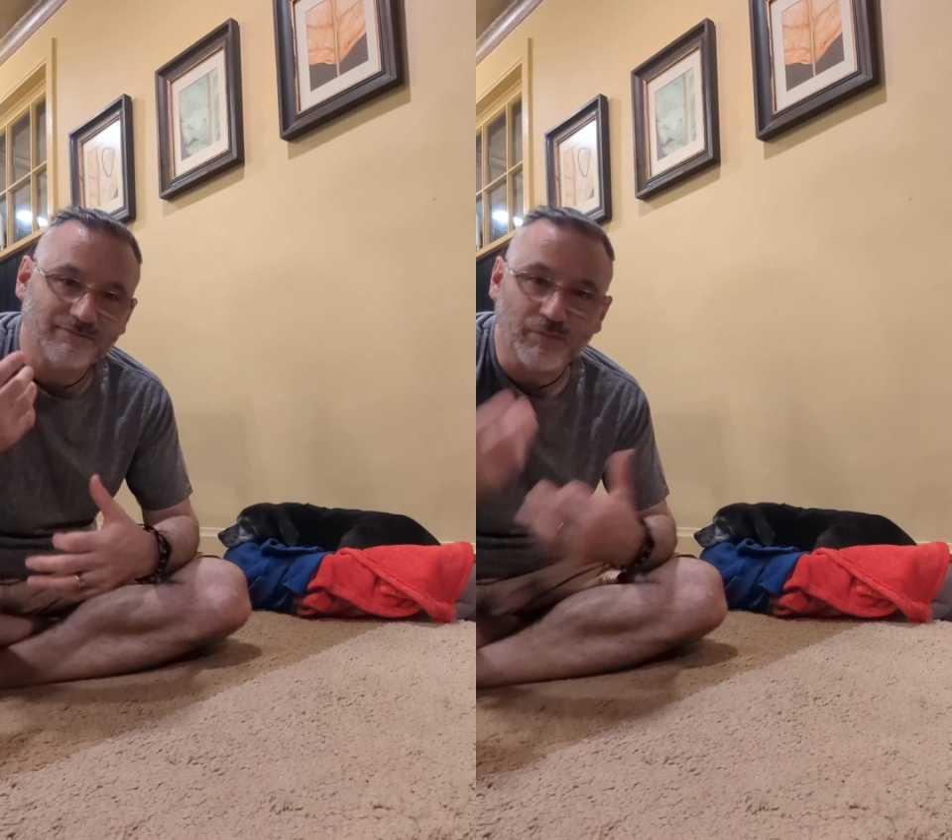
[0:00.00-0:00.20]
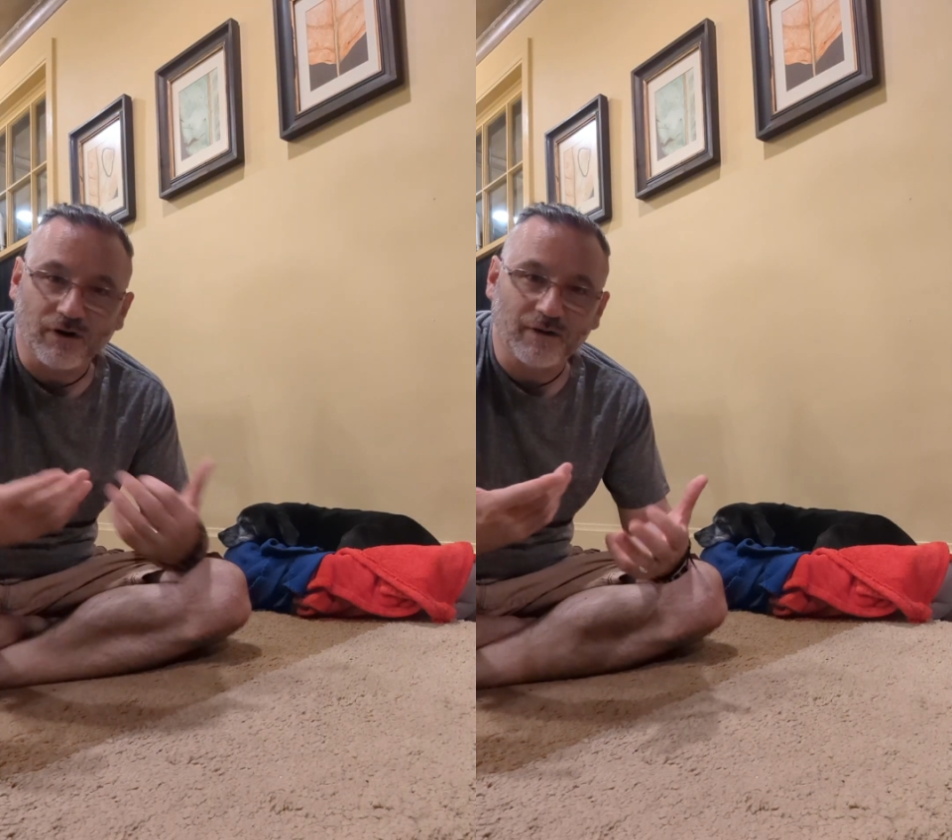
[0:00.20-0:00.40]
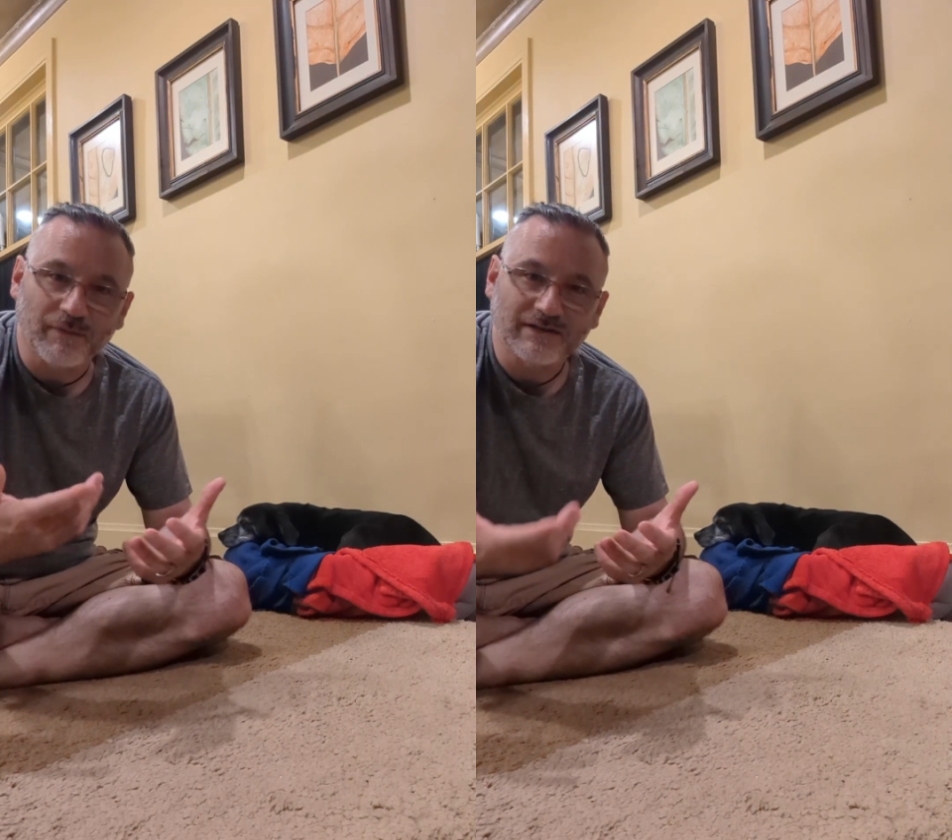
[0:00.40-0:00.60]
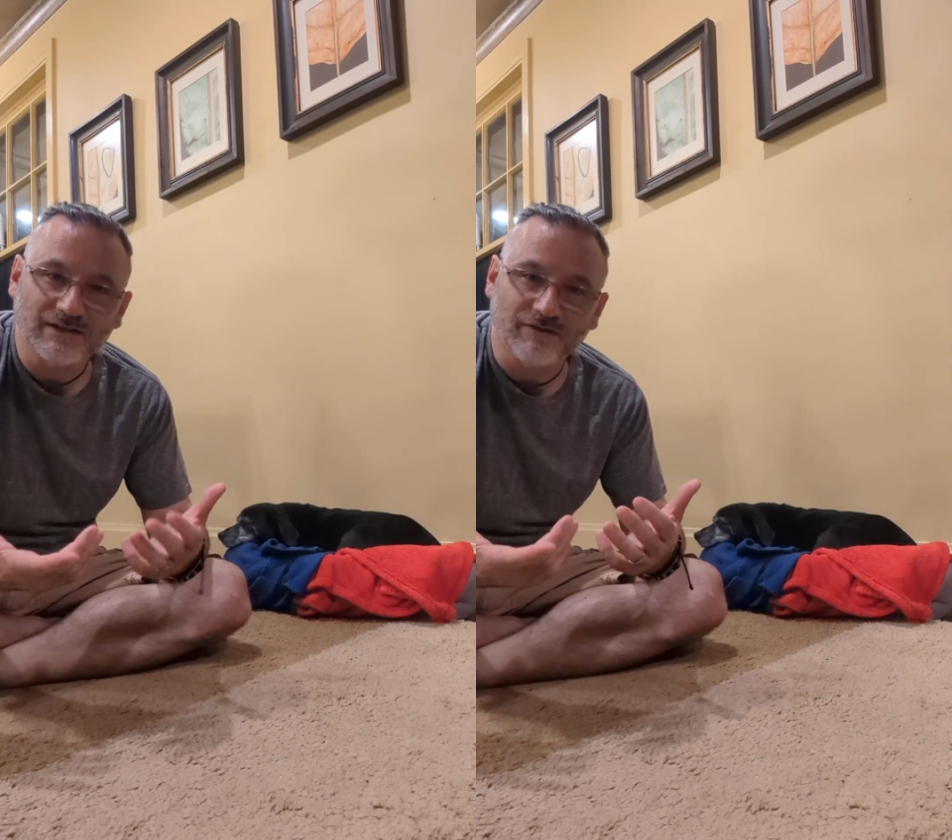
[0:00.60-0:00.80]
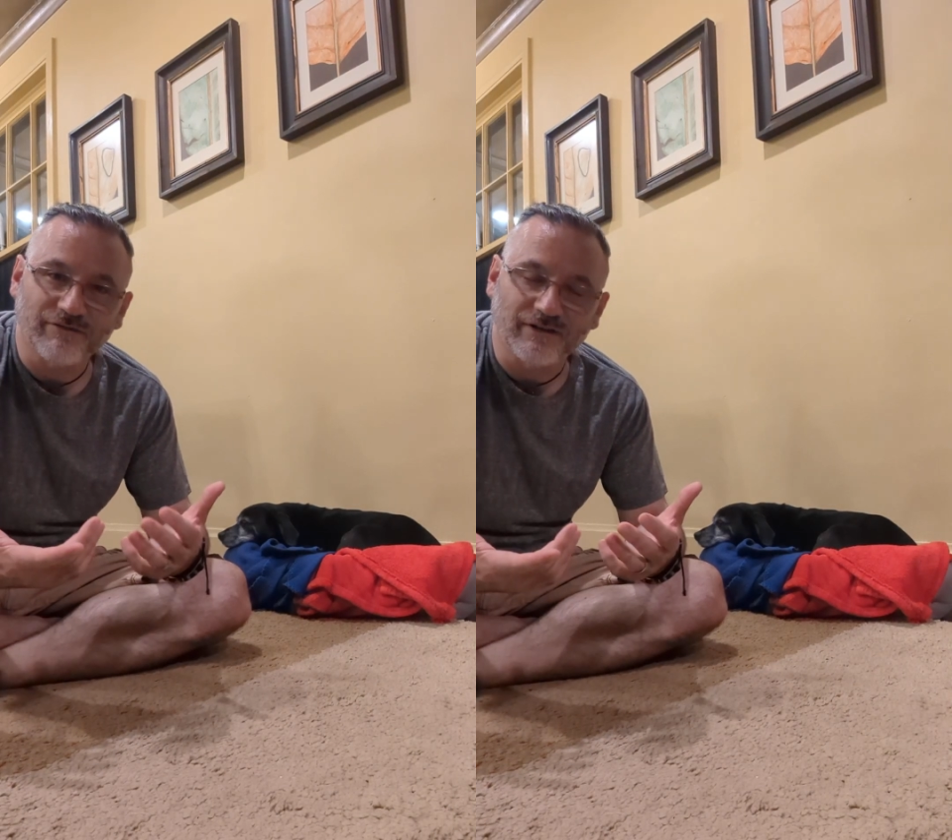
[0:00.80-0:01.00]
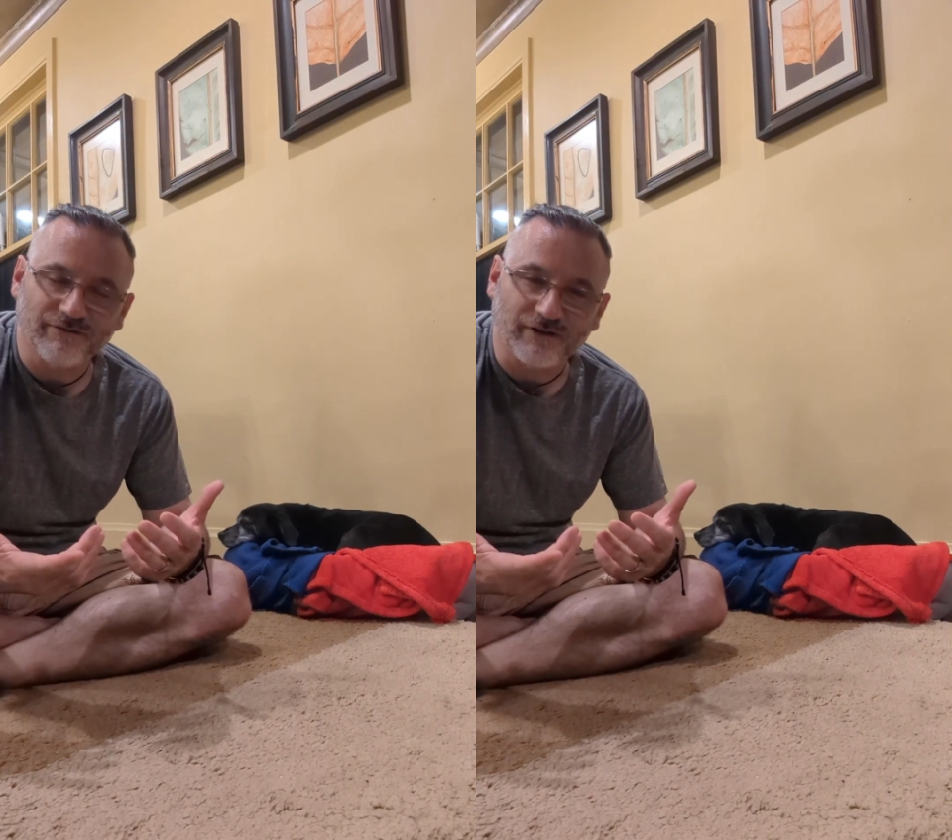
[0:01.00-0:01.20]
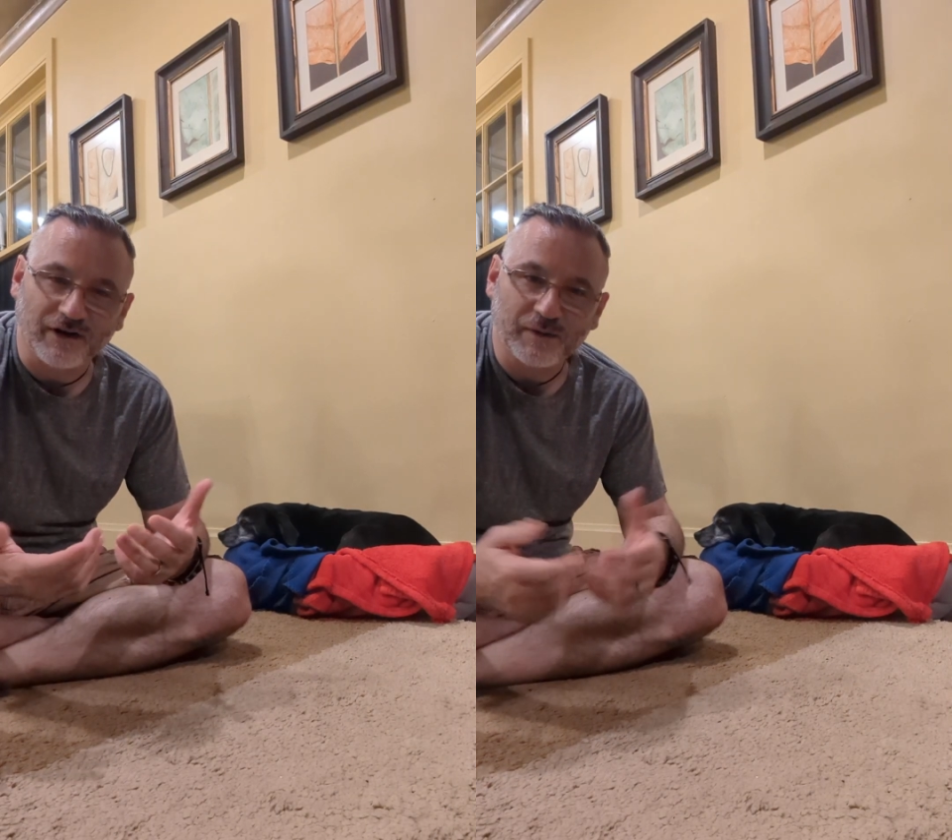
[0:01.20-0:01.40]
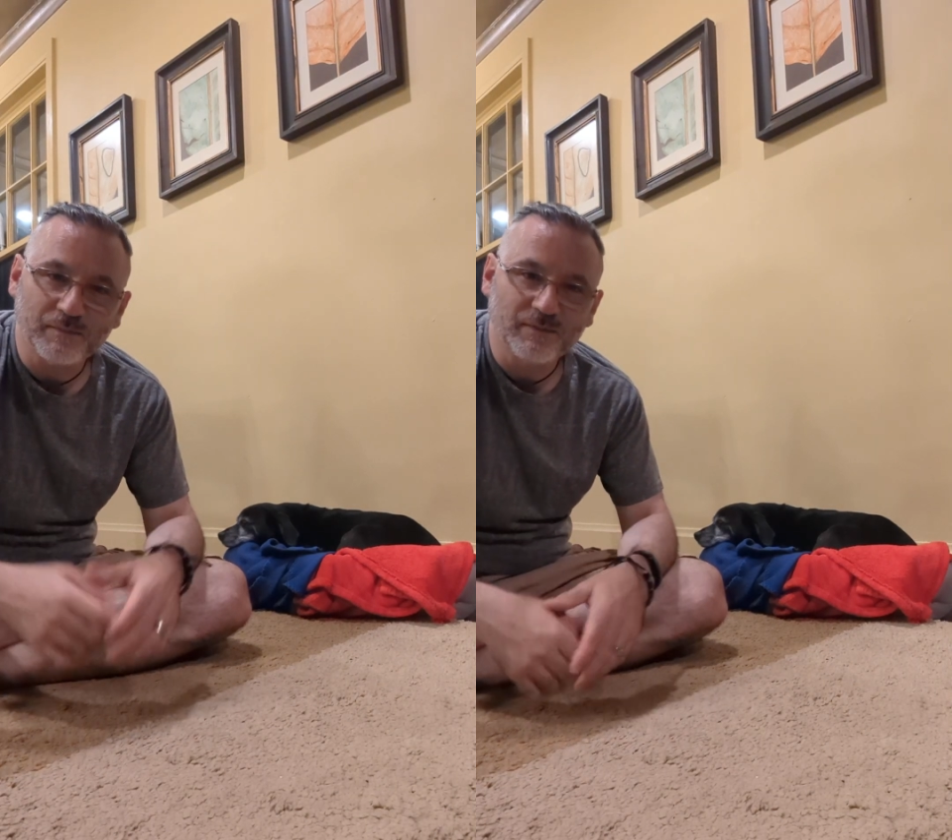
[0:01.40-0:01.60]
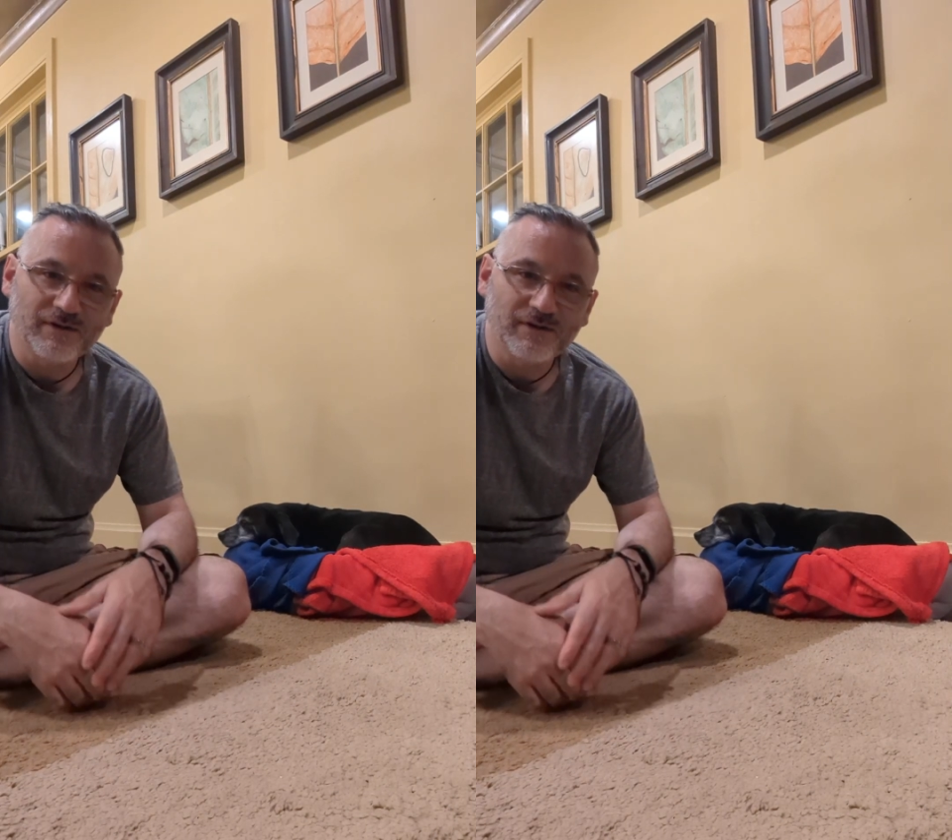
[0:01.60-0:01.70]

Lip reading: part of myself in the frame.